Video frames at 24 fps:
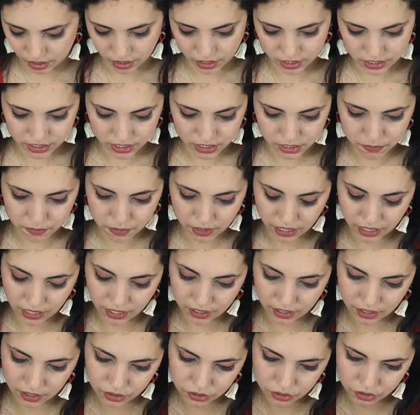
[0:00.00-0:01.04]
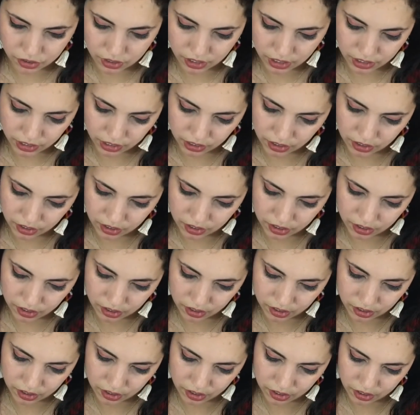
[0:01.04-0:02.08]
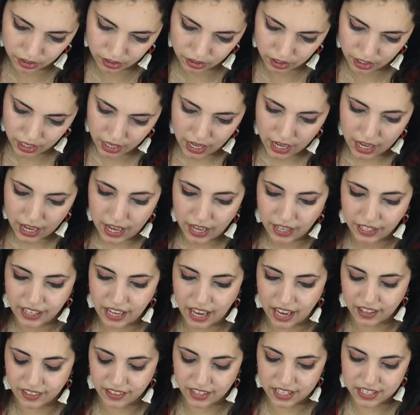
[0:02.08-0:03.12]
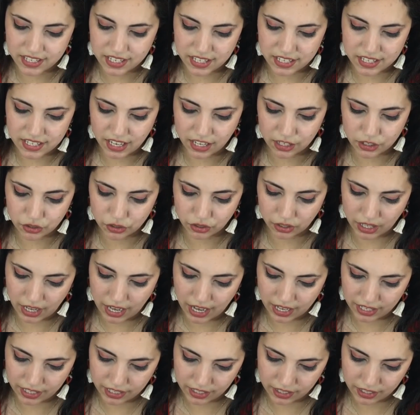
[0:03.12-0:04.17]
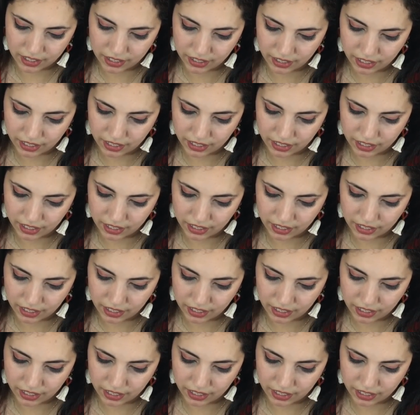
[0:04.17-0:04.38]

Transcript: Is this by Natural Honey? Yeah, this is Natural Honey